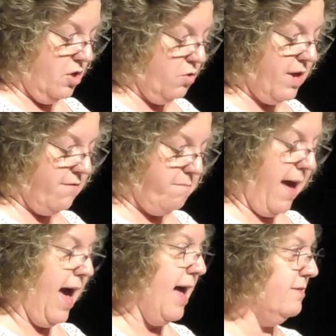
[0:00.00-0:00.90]
You'll give
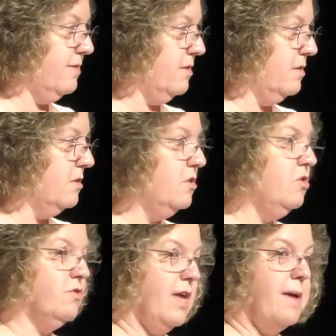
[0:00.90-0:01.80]
baths.
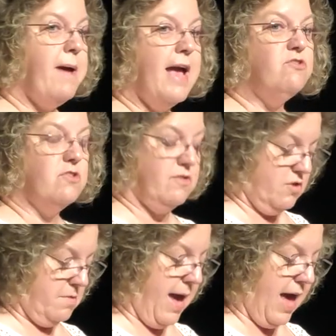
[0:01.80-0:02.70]
You'll take patients
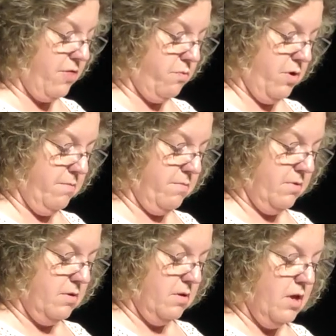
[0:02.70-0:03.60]
to the bathroom.
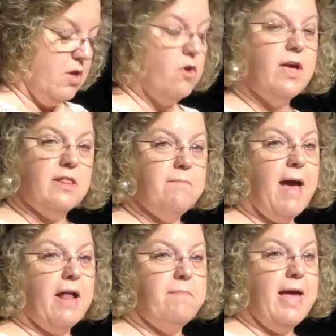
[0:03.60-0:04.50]
You'll get them
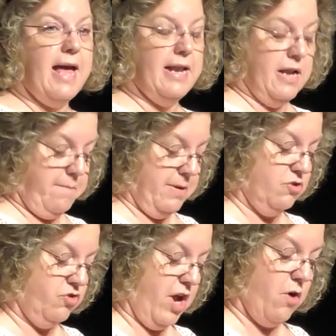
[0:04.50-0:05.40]
out of bed and up in
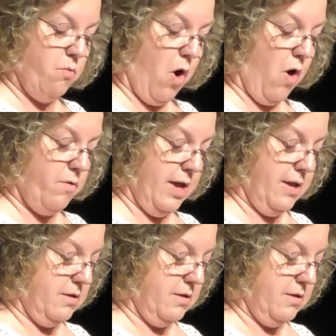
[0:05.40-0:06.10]
a chair and walking.